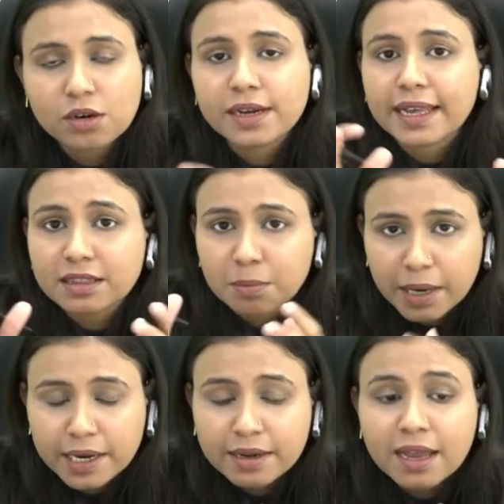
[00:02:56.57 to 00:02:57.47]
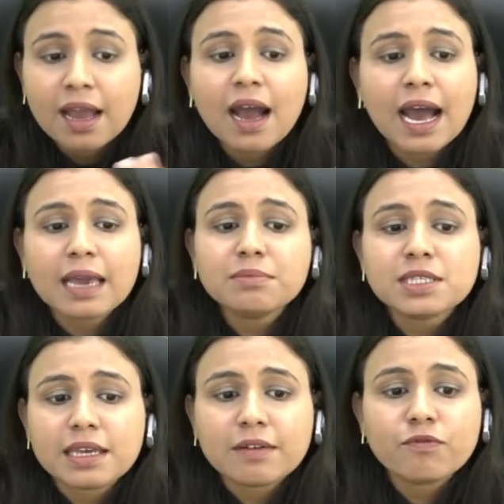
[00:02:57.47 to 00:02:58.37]
deathbed, I'm
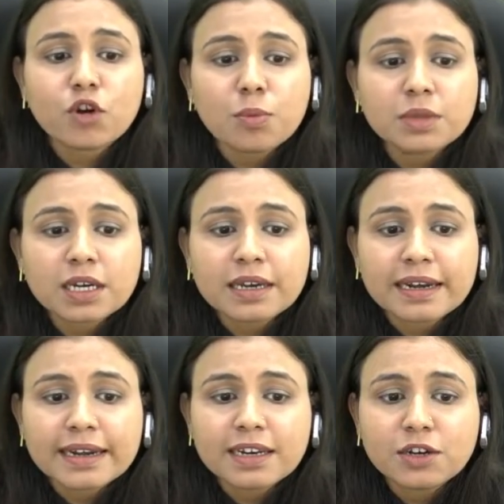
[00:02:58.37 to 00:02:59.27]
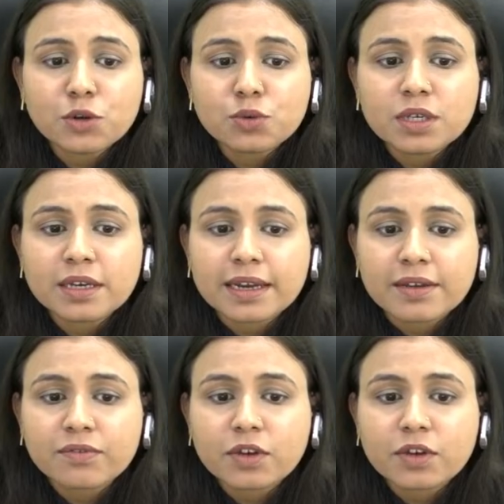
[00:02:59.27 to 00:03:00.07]
saying from the cradle to the grave.